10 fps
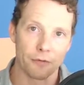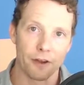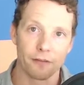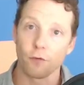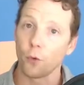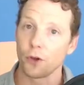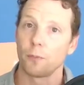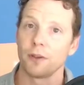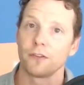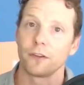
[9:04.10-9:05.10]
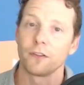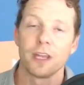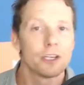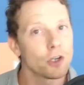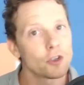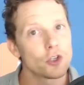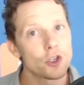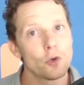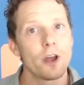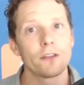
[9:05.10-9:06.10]
there for your business, just
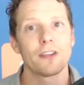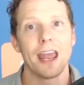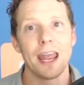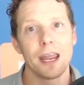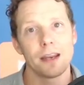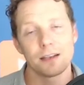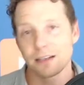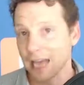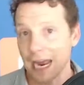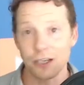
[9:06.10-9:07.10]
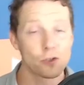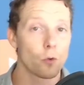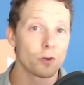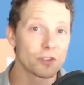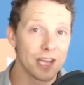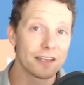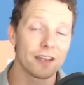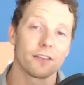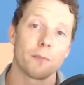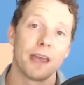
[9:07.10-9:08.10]
shoot us a text or send
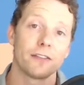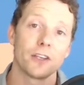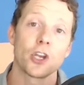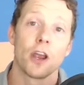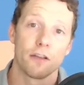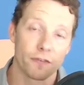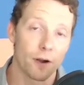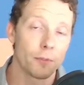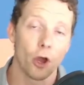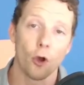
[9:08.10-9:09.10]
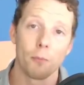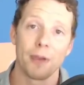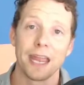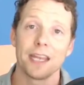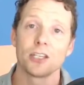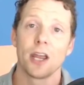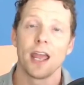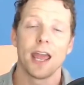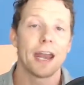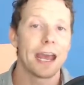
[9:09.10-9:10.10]
us a message from the homepage
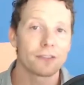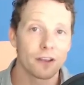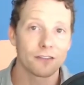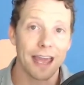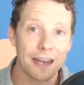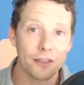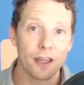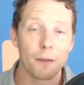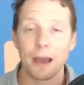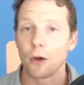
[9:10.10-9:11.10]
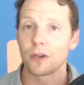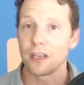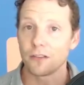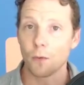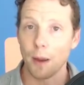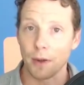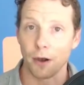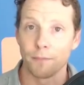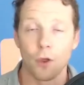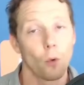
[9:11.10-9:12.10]
and ask us anything about Easy Webinar.
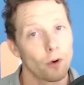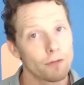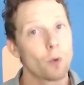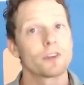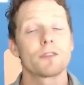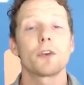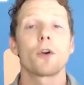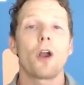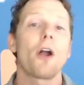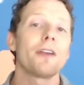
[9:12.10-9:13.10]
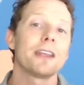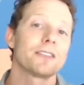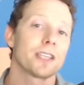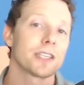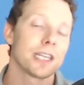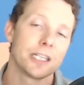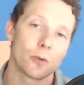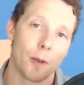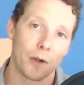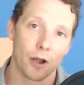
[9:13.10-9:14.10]
Or of course, if you're an already existing Easy
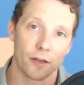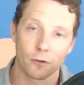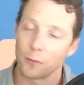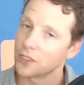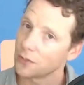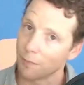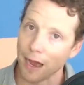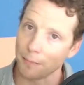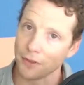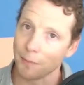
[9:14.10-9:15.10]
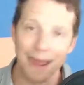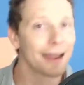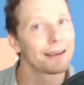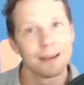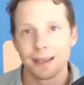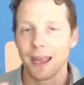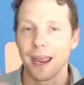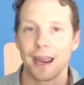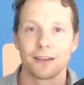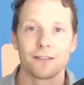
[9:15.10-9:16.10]
Webinar customer, just pop in the back
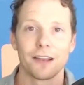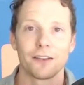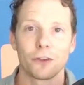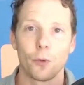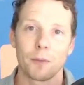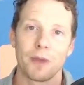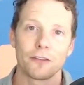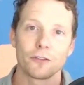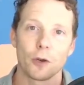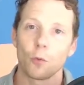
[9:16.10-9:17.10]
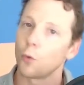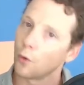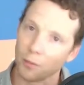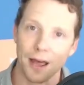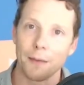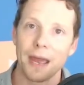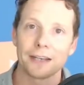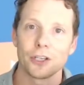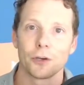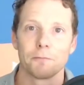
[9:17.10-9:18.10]
and send us a quick message and we'll reply back
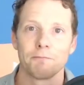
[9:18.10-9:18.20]
to you.